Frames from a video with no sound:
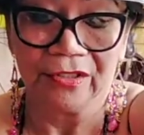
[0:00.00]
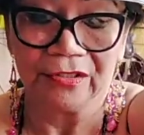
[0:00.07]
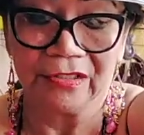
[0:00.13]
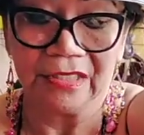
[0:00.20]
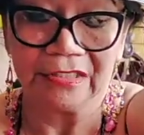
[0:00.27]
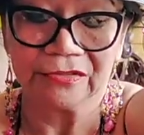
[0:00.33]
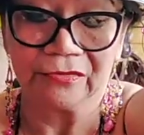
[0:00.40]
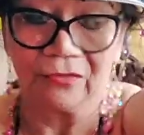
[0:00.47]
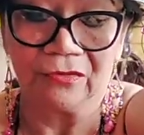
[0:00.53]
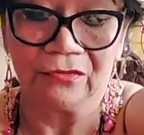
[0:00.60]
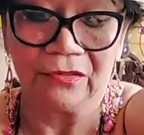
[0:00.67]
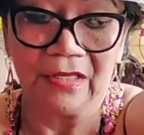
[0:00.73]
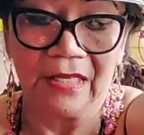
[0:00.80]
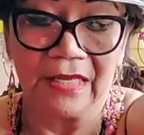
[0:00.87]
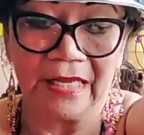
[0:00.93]
That's all
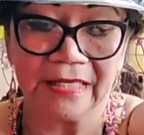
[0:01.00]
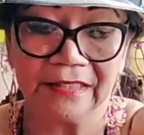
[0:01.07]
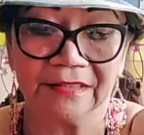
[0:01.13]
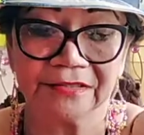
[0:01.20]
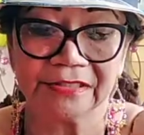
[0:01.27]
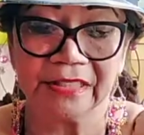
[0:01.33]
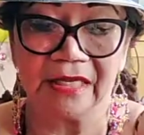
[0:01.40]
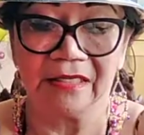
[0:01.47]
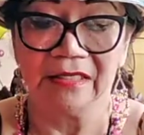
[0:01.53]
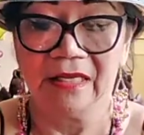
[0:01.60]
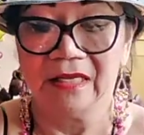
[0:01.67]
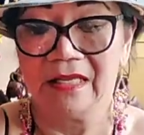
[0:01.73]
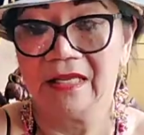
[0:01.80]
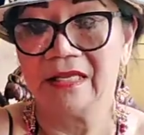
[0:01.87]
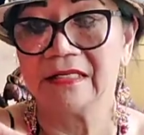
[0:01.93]
I can say.
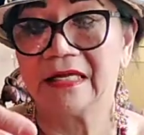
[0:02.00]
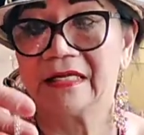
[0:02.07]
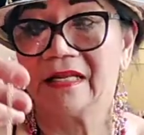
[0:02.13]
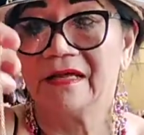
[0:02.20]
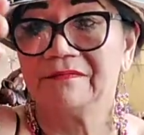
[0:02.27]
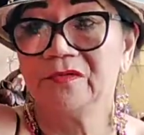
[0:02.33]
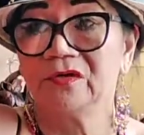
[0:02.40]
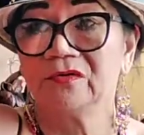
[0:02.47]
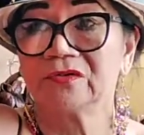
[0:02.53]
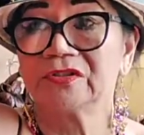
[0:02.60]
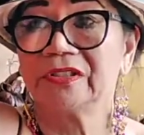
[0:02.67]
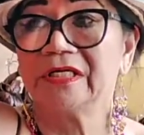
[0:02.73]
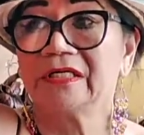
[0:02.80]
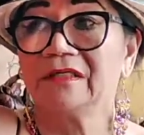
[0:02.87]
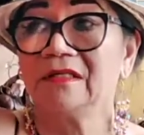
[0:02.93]
And I love those
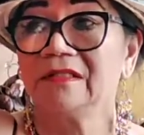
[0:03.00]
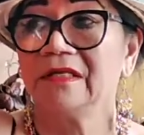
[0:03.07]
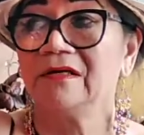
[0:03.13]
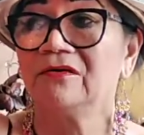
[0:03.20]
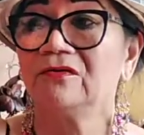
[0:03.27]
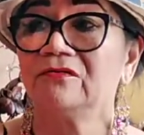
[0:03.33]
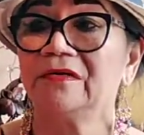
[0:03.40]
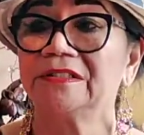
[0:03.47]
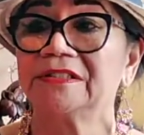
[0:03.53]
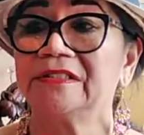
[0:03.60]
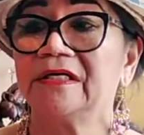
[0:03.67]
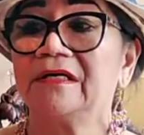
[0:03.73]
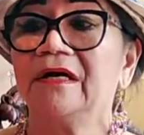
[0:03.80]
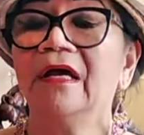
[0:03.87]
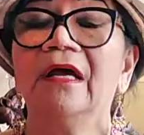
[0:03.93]
things. They're always
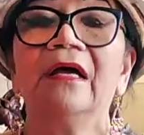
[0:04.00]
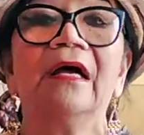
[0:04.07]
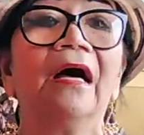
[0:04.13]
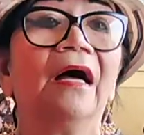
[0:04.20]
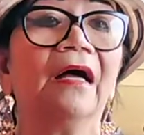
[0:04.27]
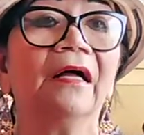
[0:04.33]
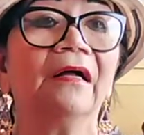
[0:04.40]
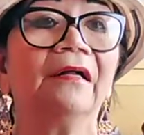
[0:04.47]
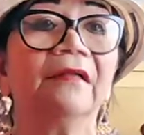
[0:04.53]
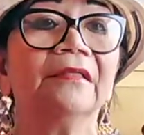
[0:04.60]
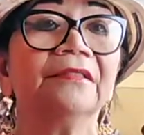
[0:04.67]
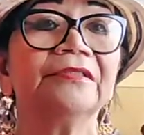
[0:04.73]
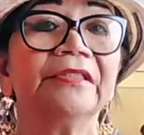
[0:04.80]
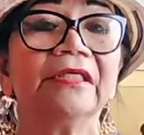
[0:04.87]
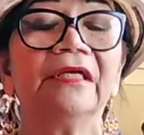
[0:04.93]
there.
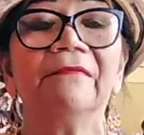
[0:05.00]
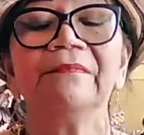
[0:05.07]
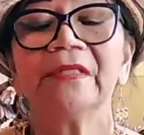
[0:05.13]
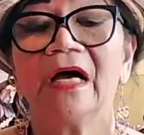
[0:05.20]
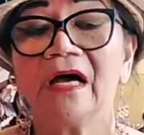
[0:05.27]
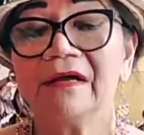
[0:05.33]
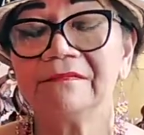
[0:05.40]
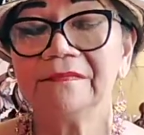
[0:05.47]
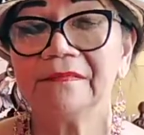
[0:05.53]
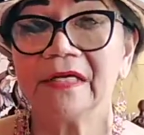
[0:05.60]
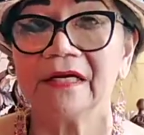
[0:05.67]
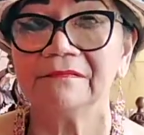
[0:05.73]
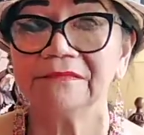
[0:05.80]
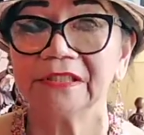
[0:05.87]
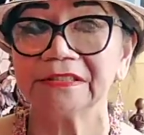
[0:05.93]
See, I'm
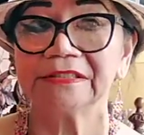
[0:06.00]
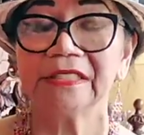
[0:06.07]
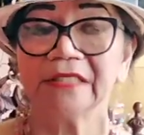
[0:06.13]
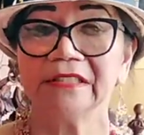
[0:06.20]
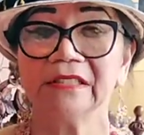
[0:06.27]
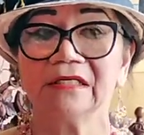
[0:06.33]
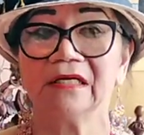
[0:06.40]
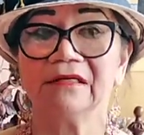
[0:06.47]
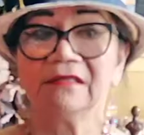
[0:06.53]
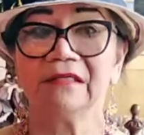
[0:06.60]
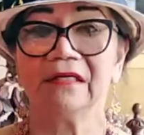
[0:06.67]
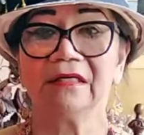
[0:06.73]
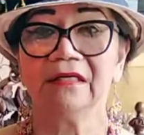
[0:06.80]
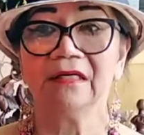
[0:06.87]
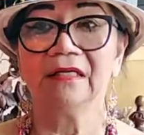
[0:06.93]
not saying I
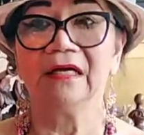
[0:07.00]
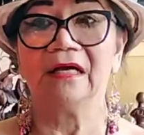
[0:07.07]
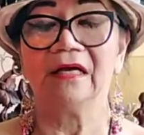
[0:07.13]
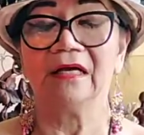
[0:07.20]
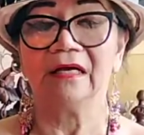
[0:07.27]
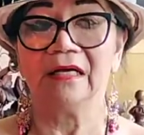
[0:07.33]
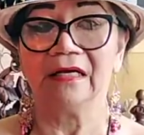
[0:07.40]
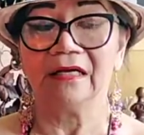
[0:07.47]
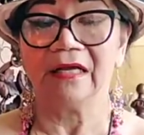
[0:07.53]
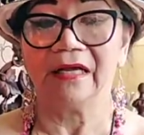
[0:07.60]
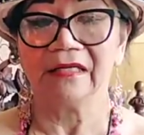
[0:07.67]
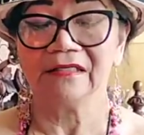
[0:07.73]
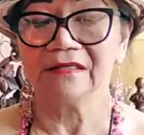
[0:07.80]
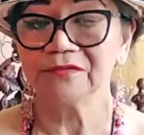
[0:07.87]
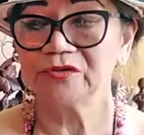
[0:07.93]

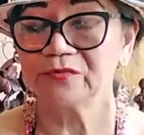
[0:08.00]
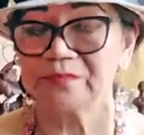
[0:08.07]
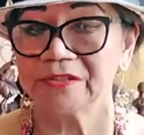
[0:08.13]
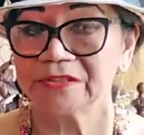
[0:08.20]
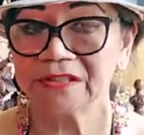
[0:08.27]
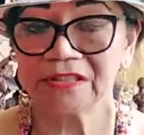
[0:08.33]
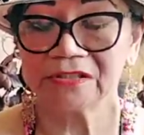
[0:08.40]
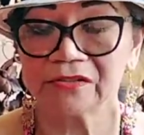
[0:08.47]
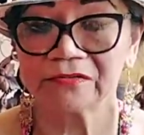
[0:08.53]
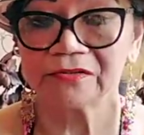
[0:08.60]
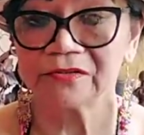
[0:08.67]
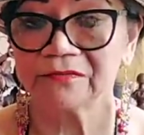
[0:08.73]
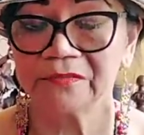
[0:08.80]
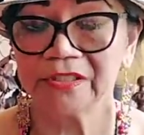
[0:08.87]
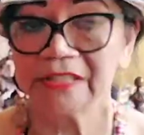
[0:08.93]
am superstitious
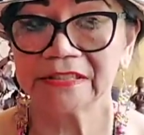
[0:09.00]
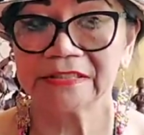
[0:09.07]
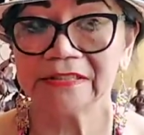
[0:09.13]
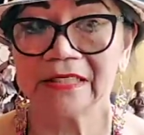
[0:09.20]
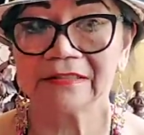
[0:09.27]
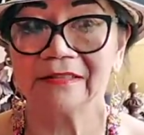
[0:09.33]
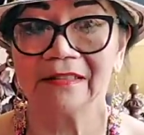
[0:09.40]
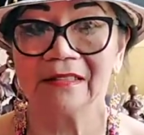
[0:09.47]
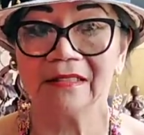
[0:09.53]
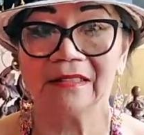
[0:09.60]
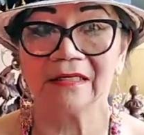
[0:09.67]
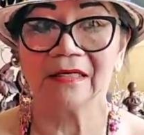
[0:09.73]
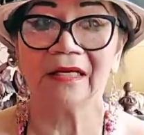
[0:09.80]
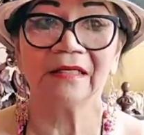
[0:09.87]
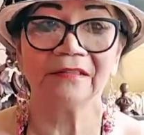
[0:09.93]
of things that
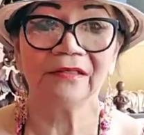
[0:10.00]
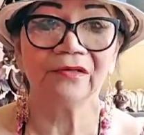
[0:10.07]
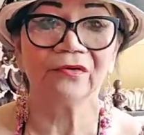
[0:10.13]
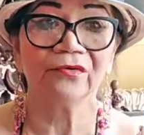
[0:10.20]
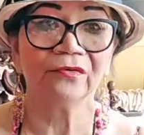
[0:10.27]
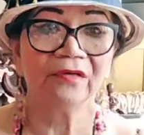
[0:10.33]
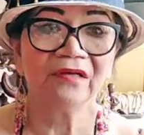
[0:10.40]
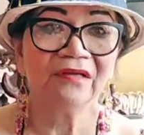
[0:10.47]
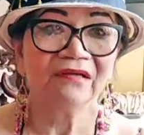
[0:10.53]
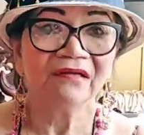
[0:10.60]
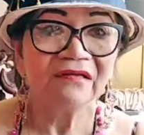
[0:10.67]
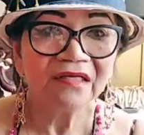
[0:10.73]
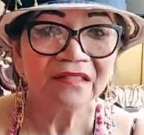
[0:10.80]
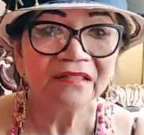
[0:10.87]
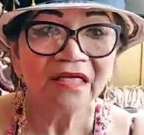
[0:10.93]
I know
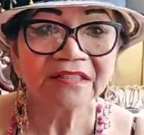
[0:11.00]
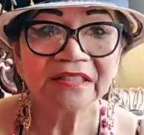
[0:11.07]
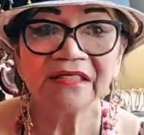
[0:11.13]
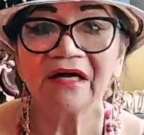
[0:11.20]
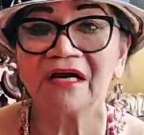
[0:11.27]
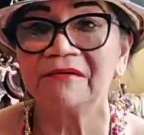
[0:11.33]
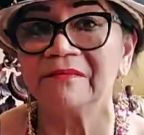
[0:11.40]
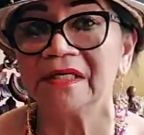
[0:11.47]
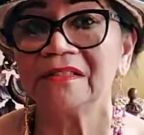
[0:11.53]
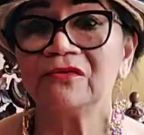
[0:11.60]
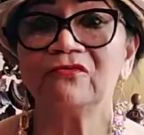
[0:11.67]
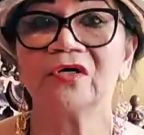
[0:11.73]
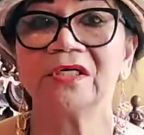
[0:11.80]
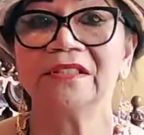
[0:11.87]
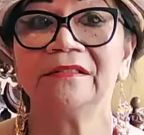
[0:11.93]
it doesn't harm
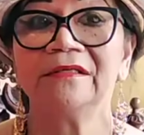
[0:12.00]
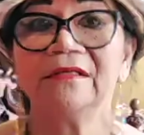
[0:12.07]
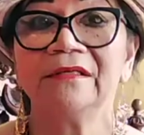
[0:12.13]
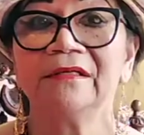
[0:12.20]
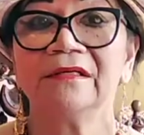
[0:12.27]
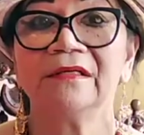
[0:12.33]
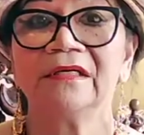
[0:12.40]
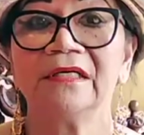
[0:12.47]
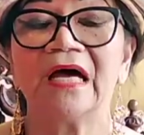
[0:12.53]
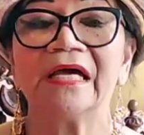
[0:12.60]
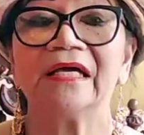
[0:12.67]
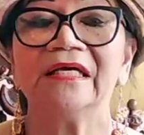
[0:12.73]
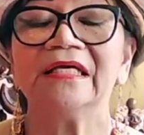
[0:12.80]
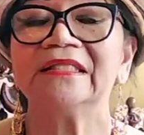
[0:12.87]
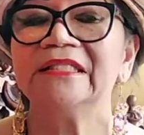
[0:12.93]
anyone.
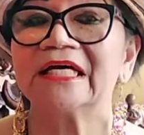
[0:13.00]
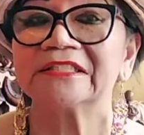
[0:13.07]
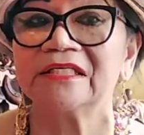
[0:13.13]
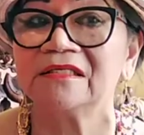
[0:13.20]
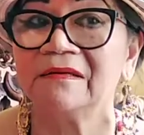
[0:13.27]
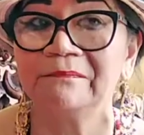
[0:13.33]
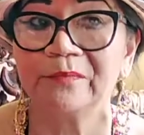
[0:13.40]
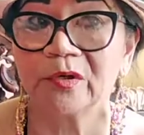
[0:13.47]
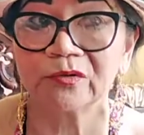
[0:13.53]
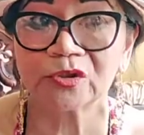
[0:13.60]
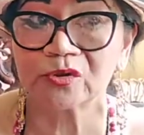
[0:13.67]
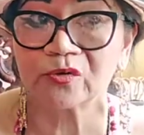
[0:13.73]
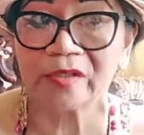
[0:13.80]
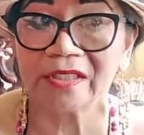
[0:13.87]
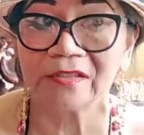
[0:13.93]
it doesn't impose
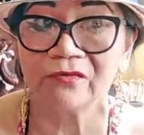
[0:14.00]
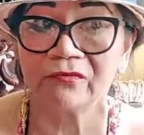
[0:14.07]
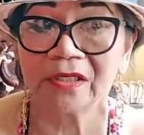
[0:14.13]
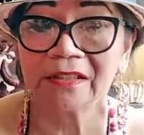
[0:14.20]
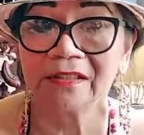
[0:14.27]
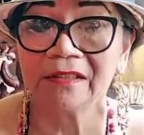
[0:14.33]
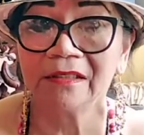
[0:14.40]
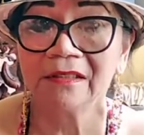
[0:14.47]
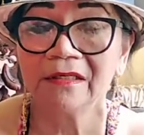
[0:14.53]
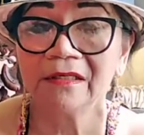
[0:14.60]
to anyone.